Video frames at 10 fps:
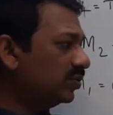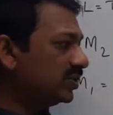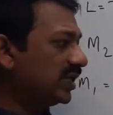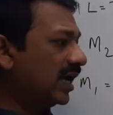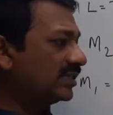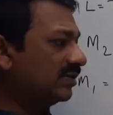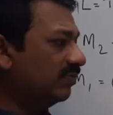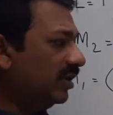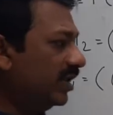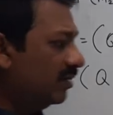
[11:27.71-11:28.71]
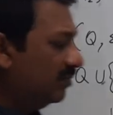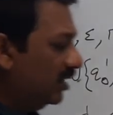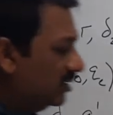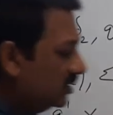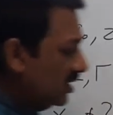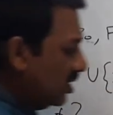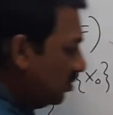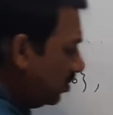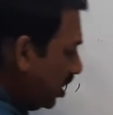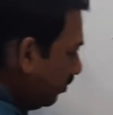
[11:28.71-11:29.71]
stack symbol. That means
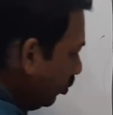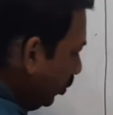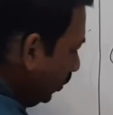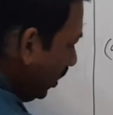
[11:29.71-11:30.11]
now I am going